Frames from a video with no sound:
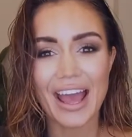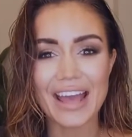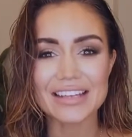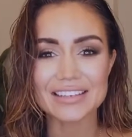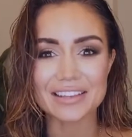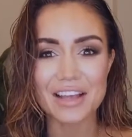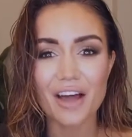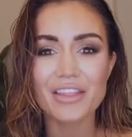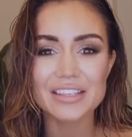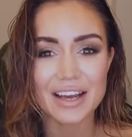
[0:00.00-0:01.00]
and the
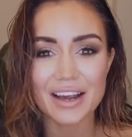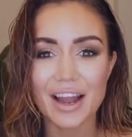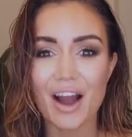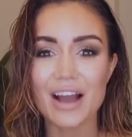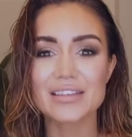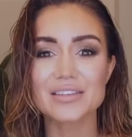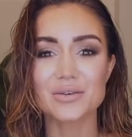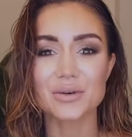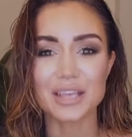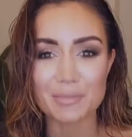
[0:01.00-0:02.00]
other day I
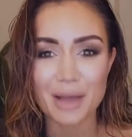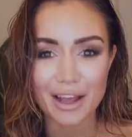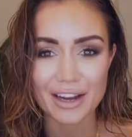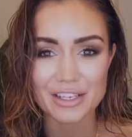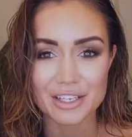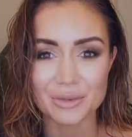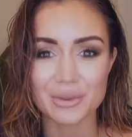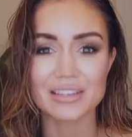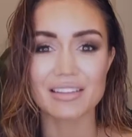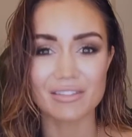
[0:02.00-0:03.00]
saw Kim Kardashian
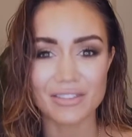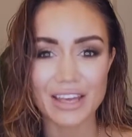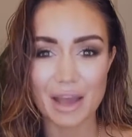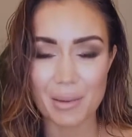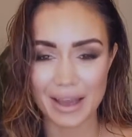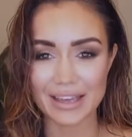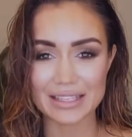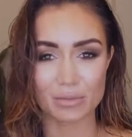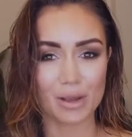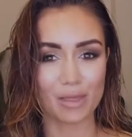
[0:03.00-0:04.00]
went to the
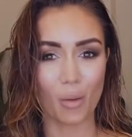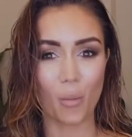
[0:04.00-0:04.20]
VMAs with